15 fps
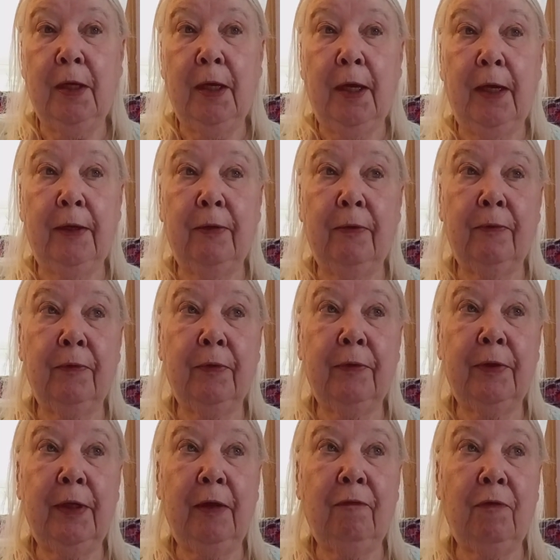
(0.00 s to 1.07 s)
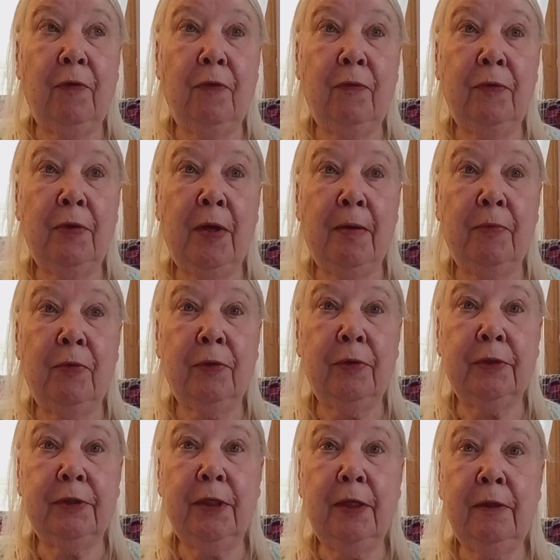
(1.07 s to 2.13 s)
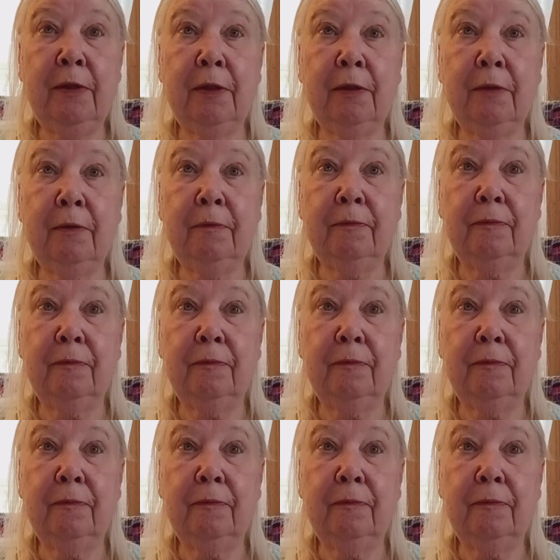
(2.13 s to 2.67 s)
I don't really have a whole lot more to tell you,